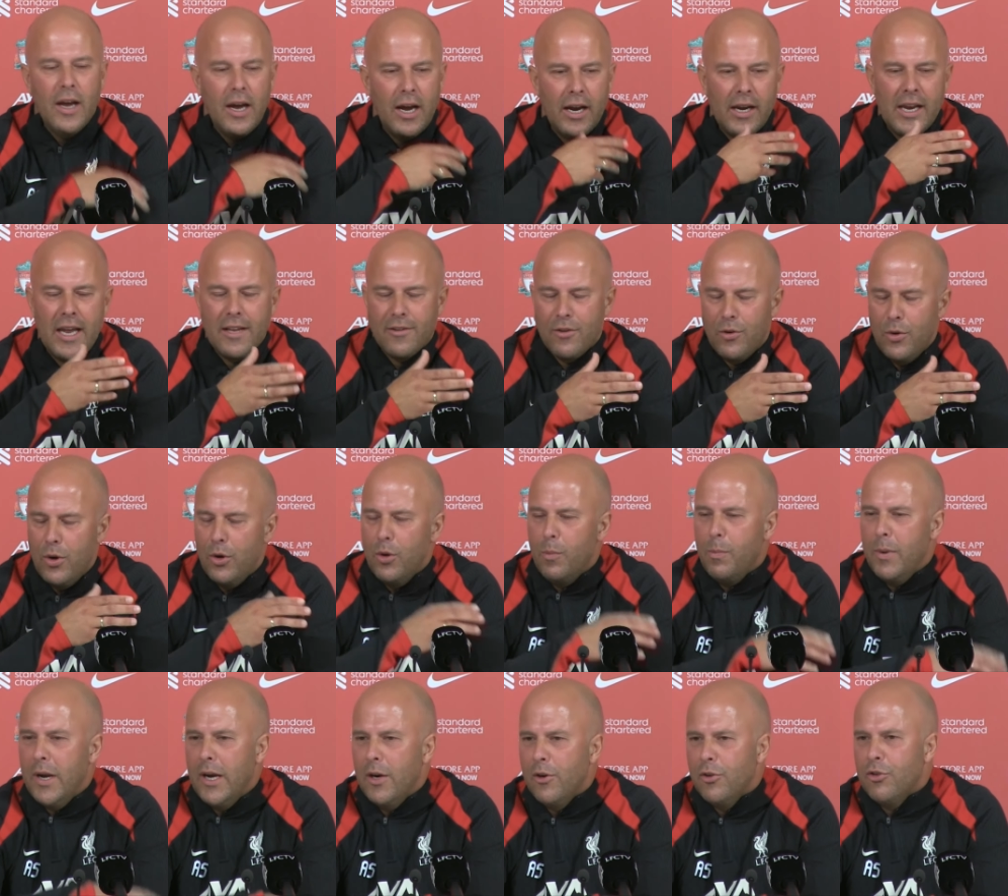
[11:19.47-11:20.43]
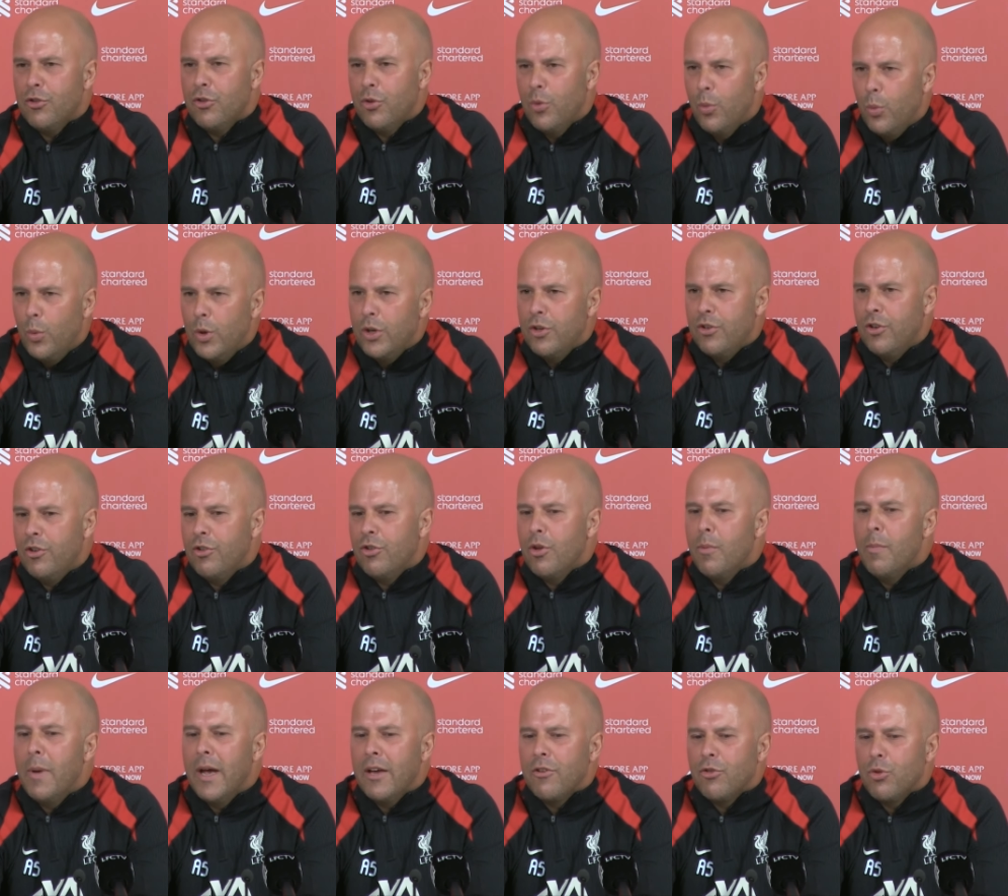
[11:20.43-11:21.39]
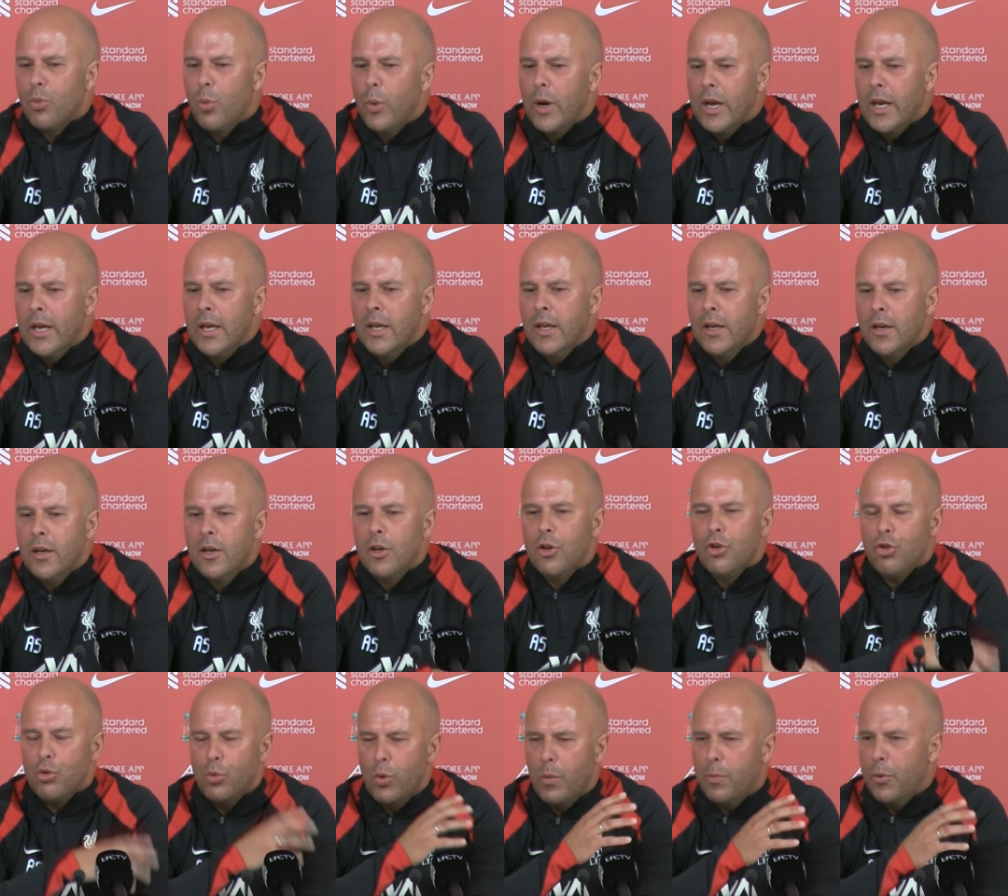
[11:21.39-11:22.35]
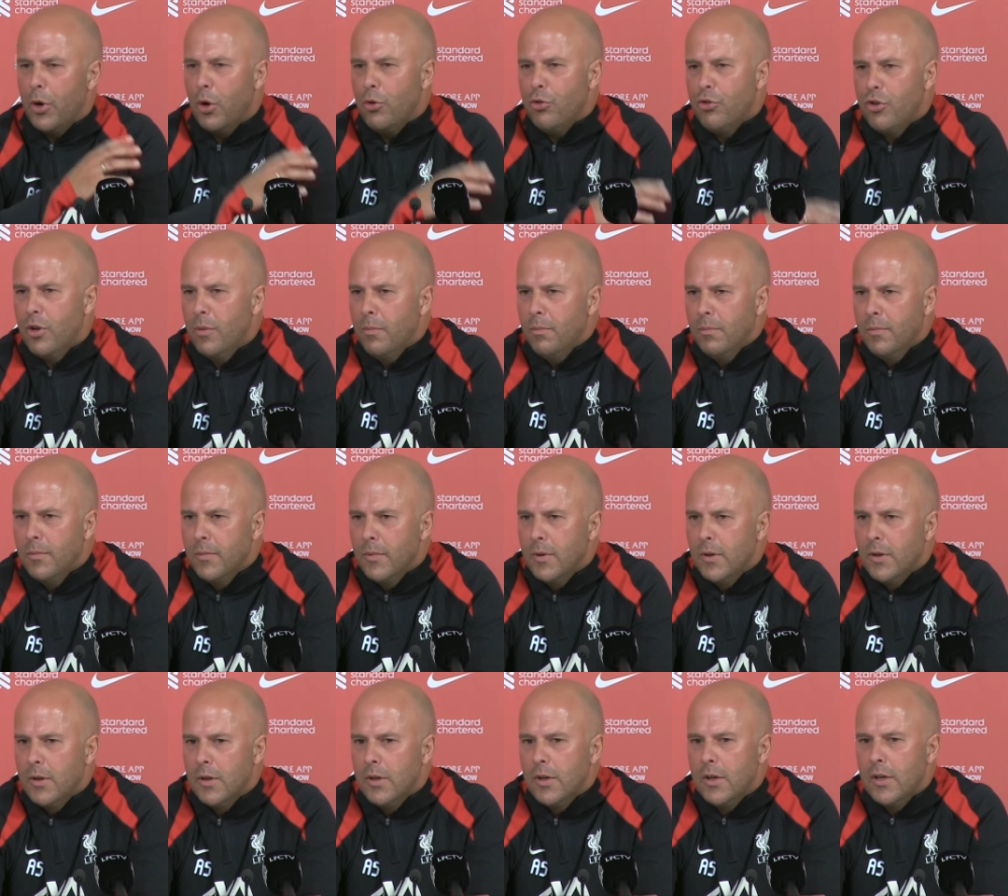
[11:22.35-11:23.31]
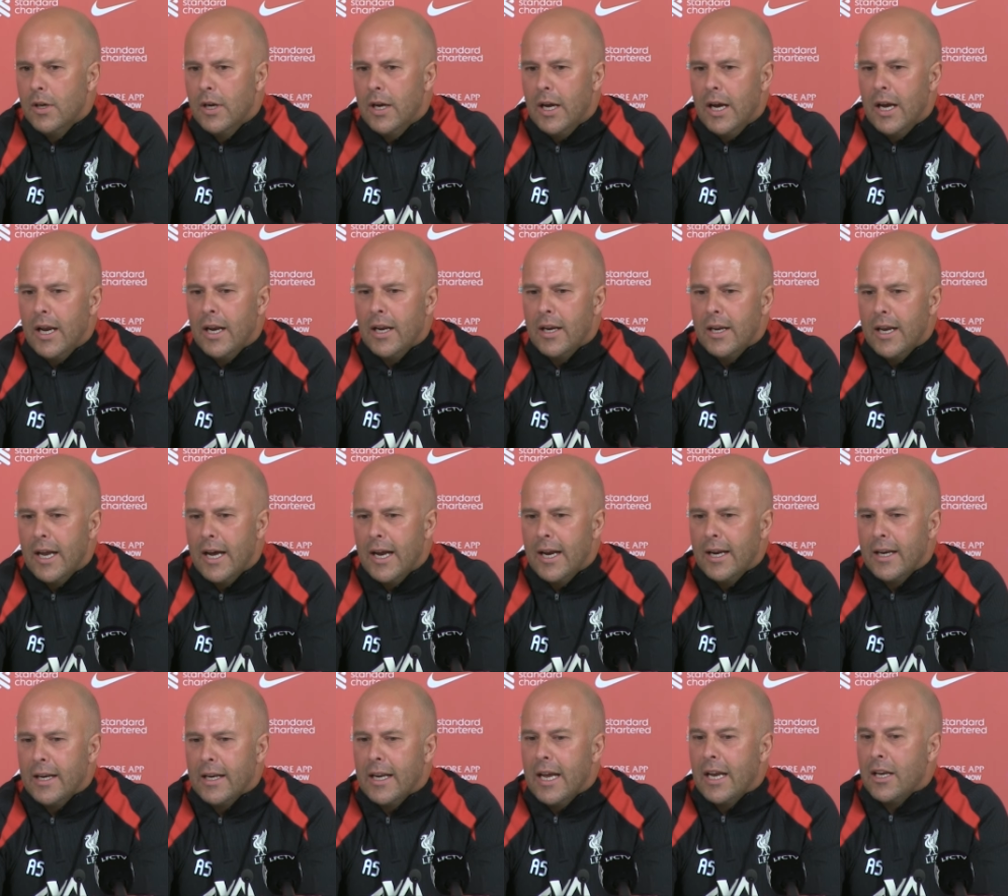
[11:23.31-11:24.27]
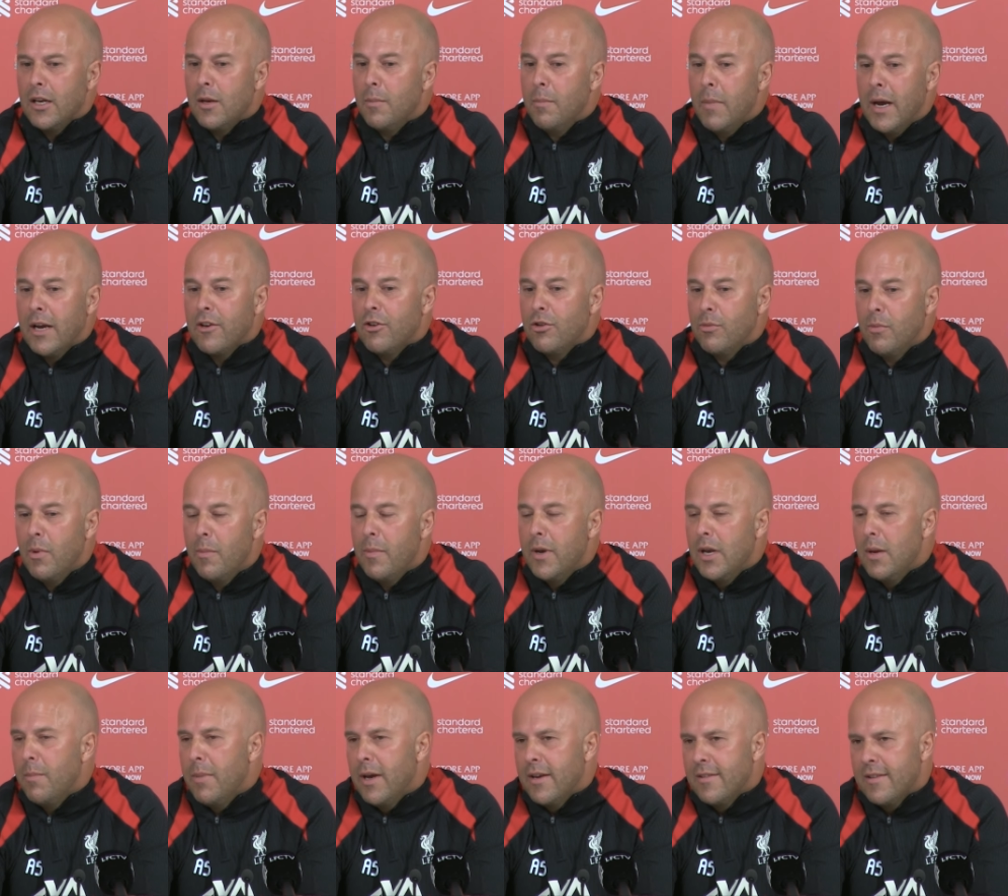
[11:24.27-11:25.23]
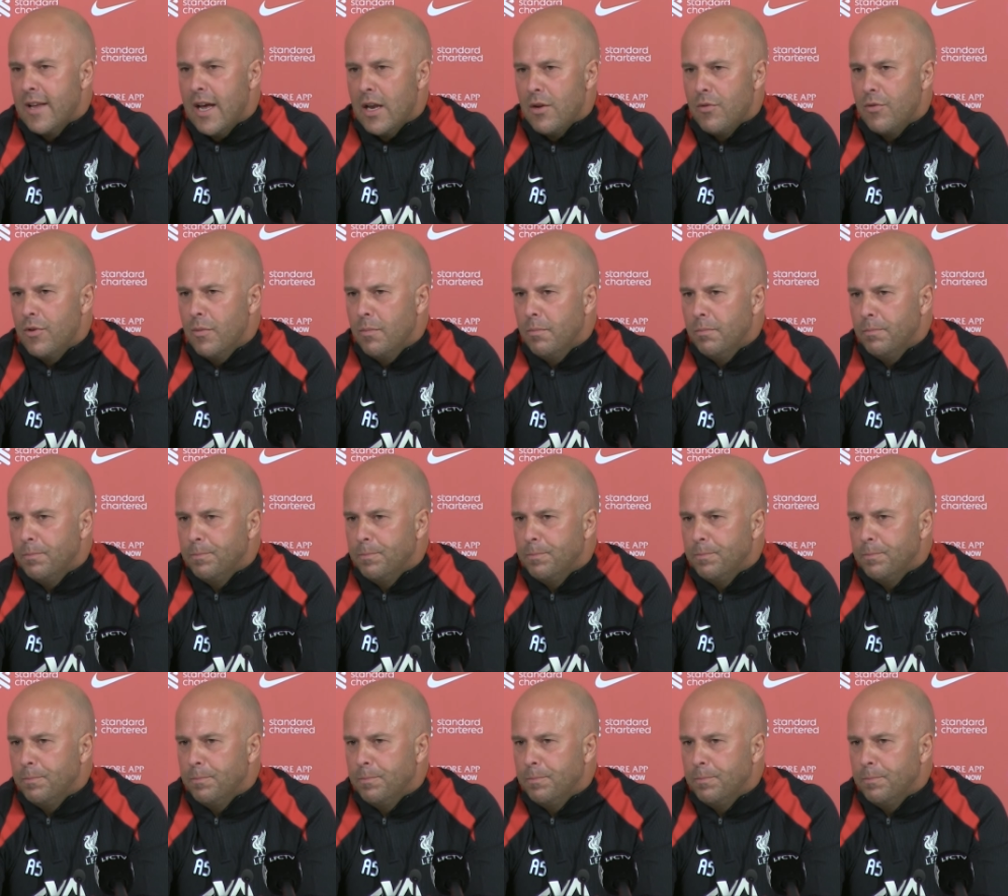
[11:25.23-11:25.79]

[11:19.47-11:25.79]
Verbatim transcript: I get to know the players, which is the best way to approach them, and um, get the maximum and the best out of them